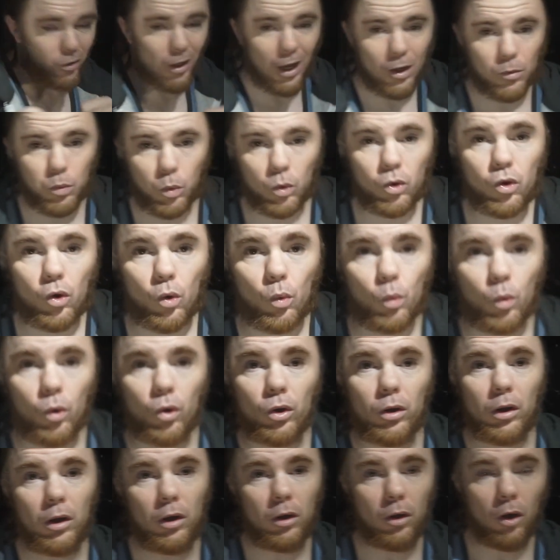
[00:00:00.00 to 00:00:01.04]
That's what they're
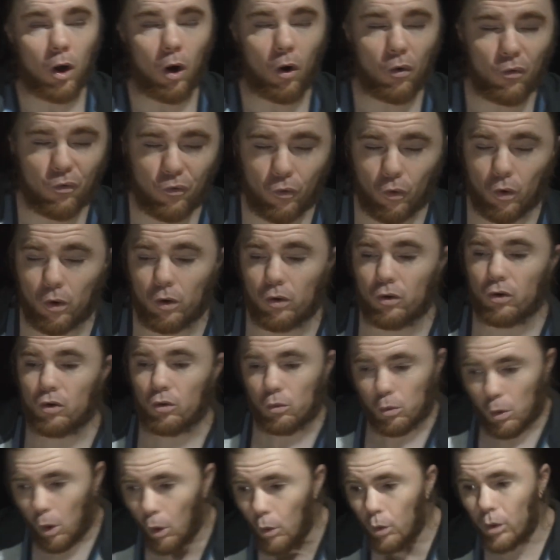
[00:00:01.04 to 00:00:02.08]
really known for, is
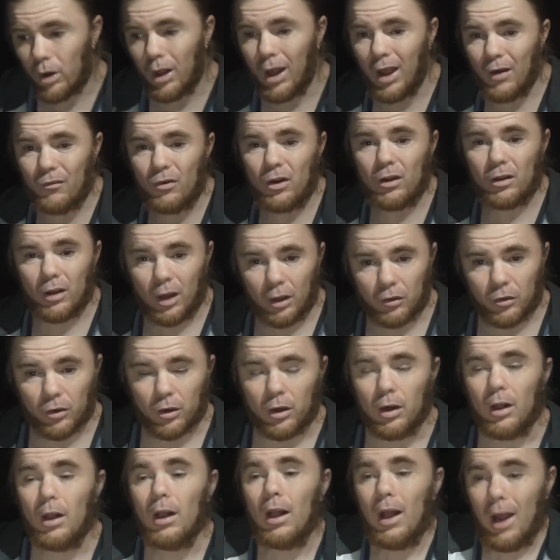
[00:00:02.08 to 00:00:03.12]
throwing heavy
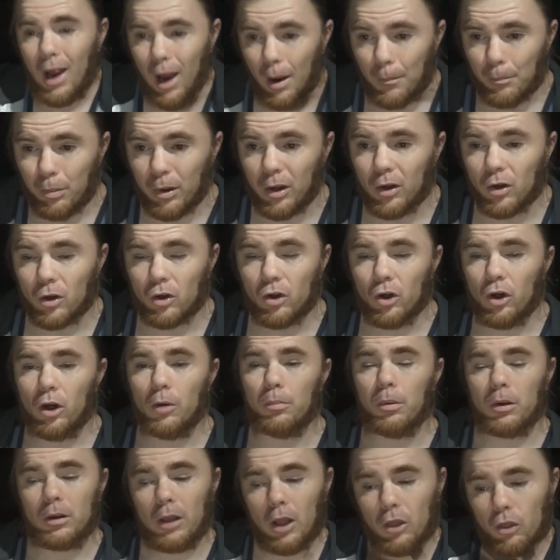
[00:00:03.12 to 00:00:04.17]
leather and being good,
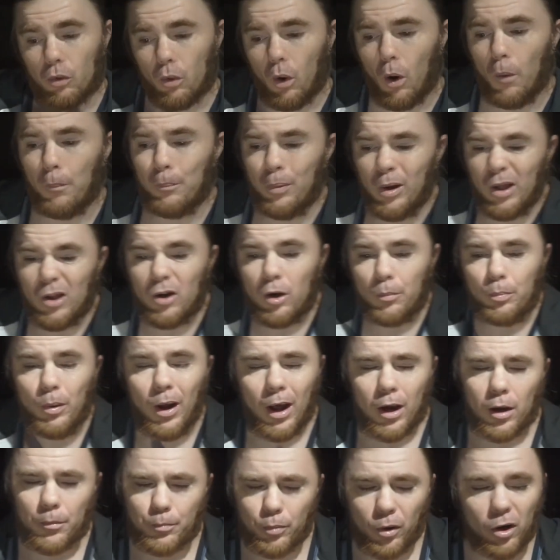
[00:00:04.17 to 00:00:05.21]
but they throw
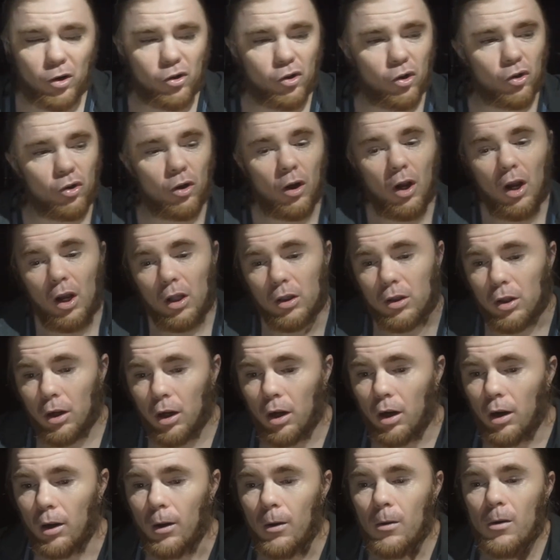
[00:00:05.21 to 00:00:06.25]
pitter-patter punches
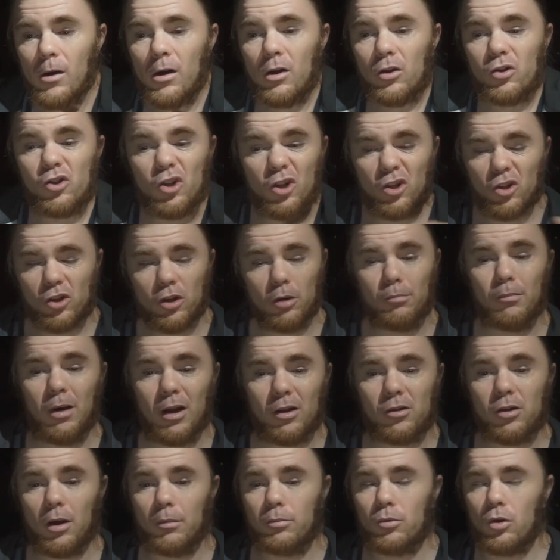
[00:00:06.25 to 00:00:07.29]
just to
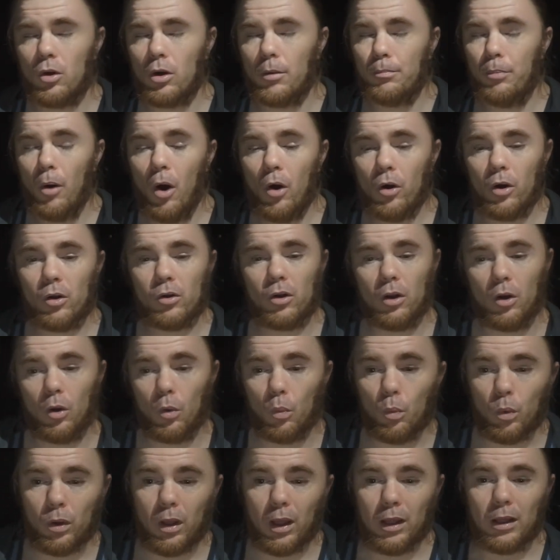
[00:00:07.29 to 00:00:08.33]
mess up their opponents, and
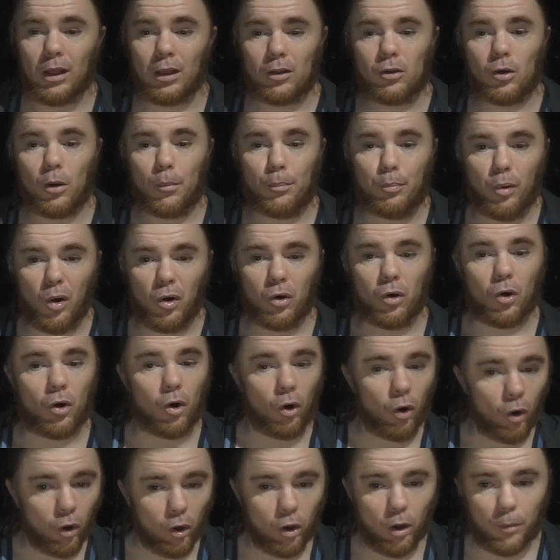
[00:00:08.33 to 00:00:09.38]
then when they get their opponent
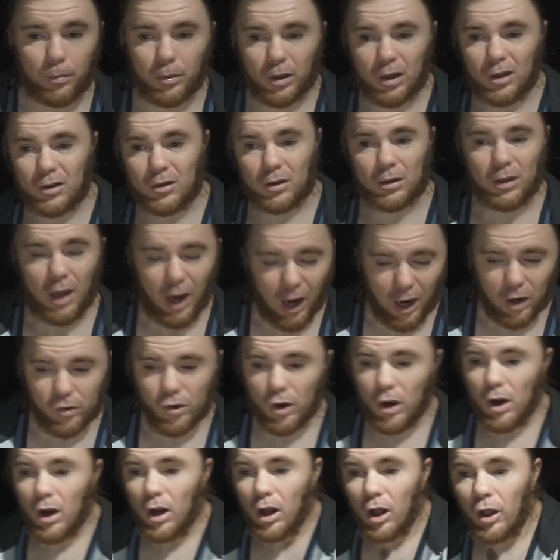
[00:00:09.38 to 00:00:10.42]
hurt up against the cage,
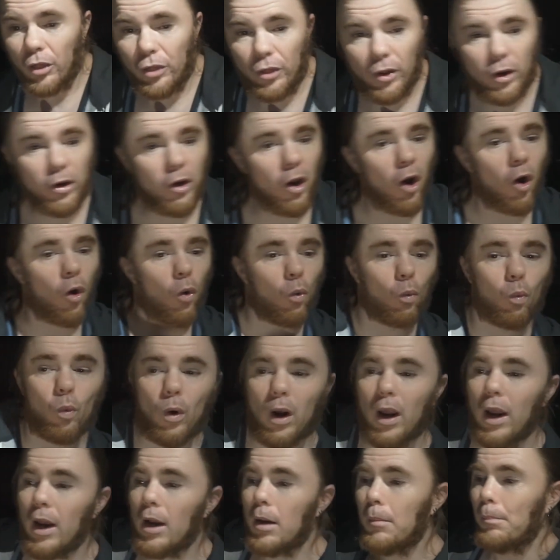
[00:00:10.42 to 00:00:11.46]
then they'll
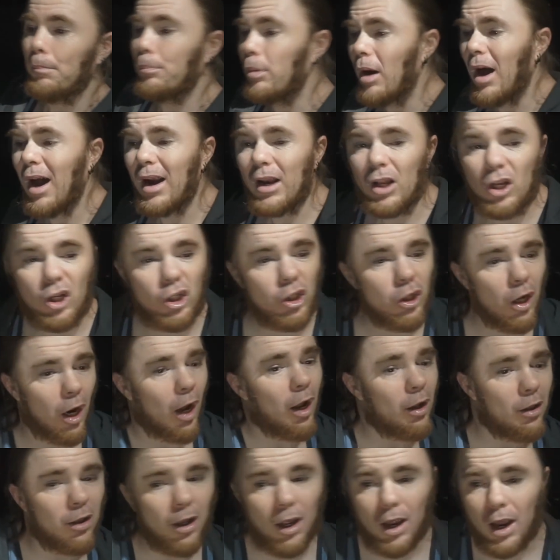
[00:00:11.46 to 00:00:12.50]
rain body
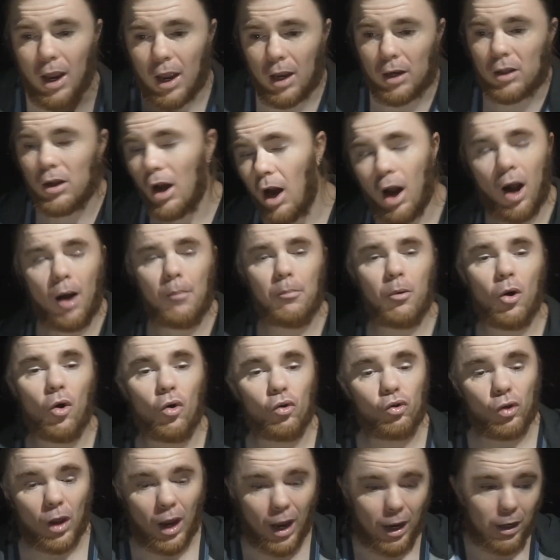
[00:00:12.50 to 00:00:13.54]
shots and
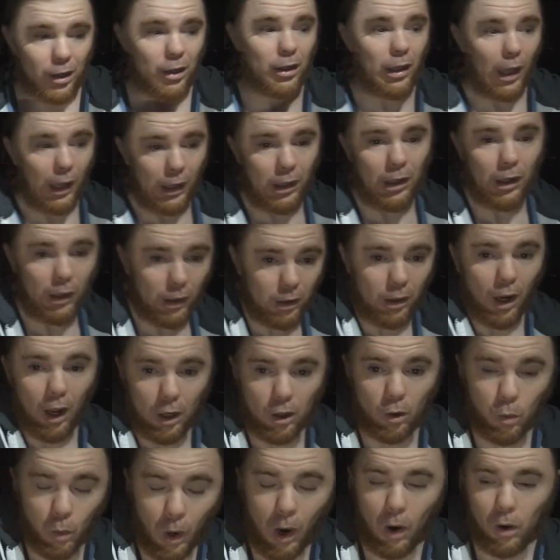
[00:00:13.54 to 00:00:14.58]
combos, and then they can
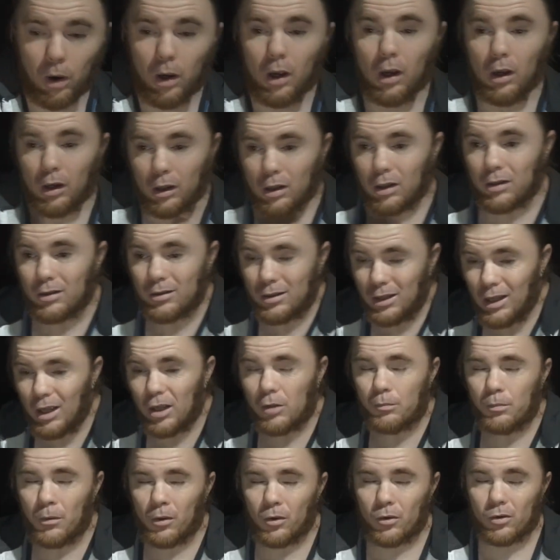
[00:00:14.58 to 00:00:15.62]
knock you out. Because
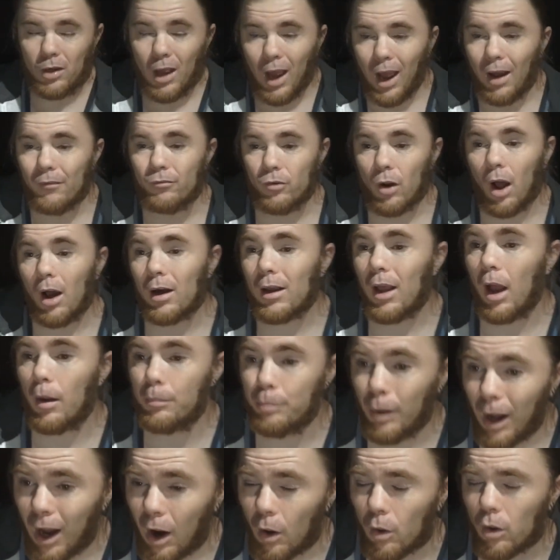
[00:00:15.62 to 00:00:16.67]
Diaz brothers have knockout
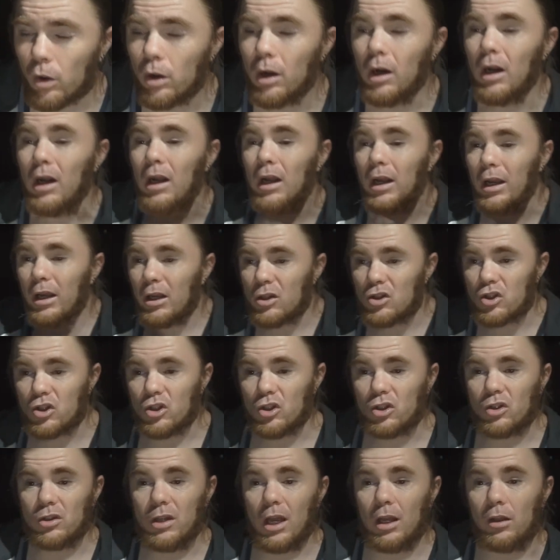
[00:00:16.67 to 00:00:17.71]
power, it's
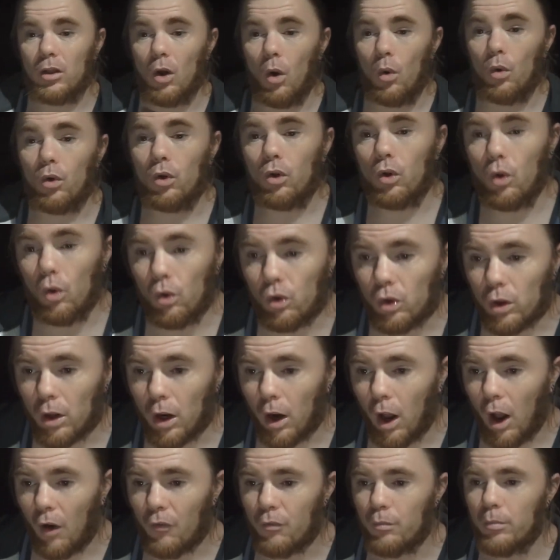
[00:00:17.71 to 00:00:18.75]
just they don't use it
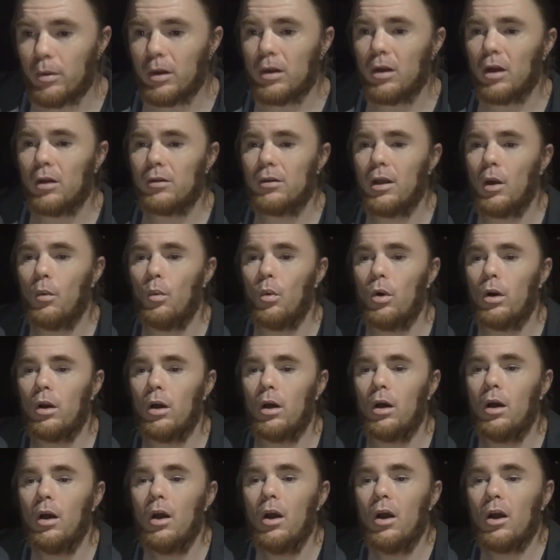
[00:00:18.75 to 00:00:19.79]
often because they want
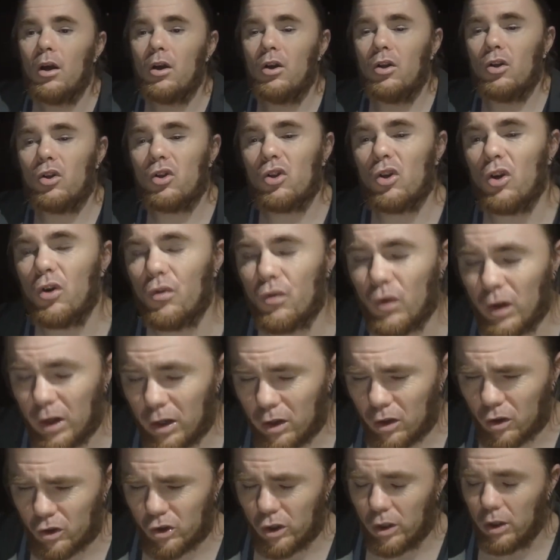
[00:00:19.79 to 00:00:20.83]
to conserve
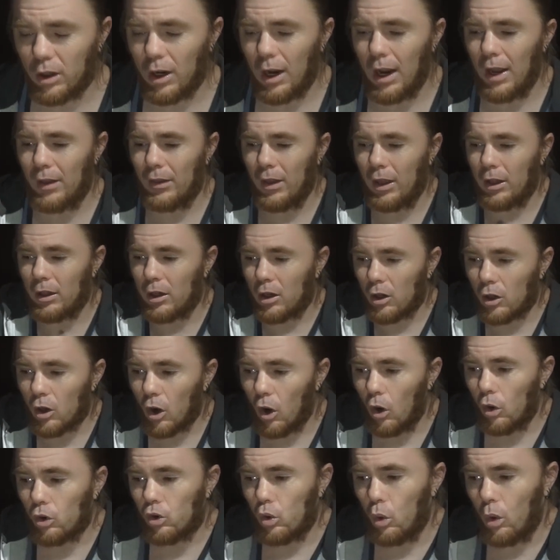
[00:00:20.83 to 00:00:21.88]
energy, and they can
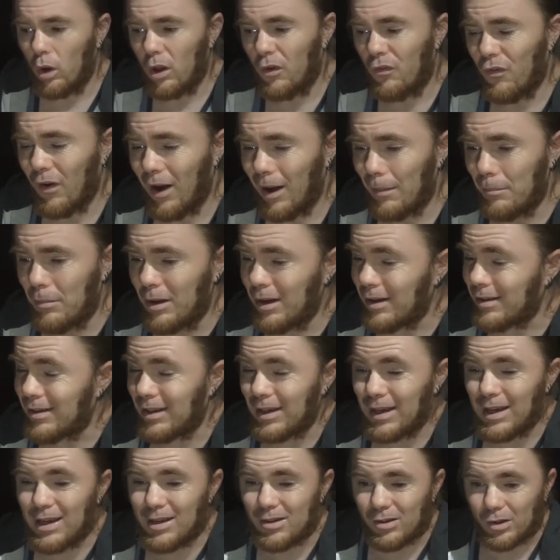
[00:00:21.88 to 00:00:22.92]
go 25 minutes
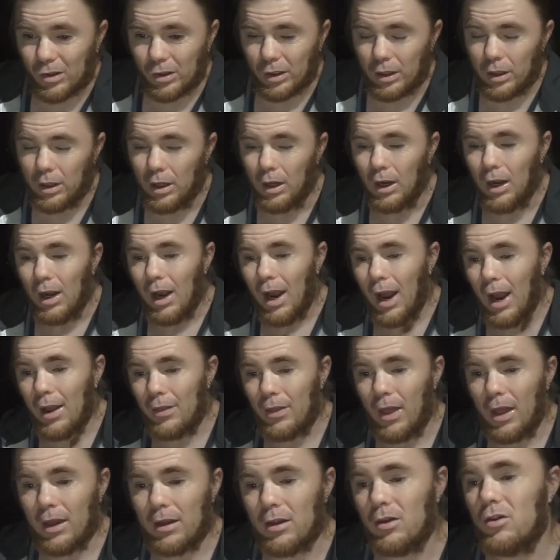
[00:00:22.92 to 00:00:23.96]
easily, and
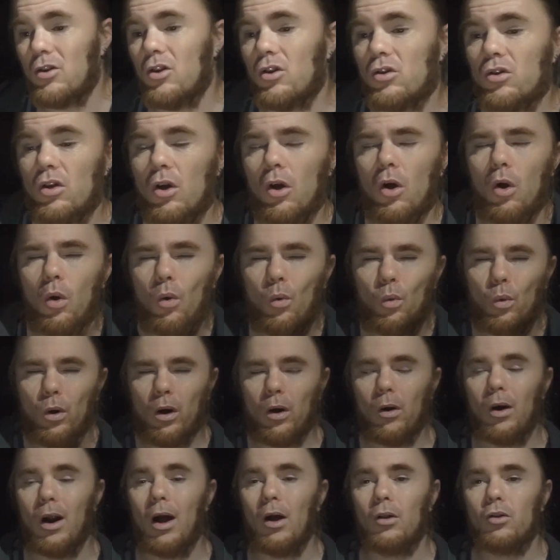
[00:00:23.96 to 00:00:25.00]
they can just
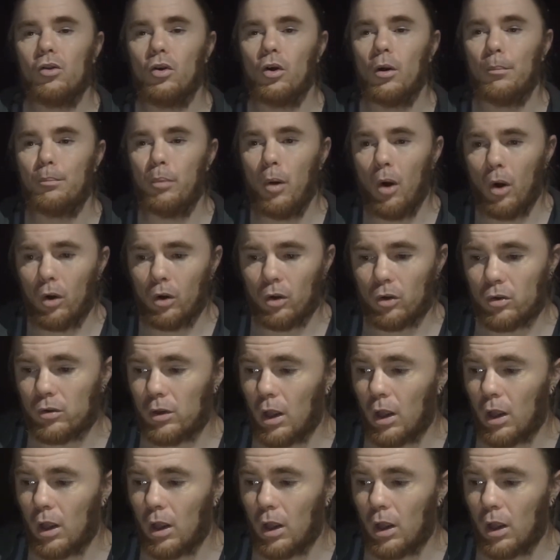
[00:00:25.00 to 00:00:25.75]
wear out their opponents.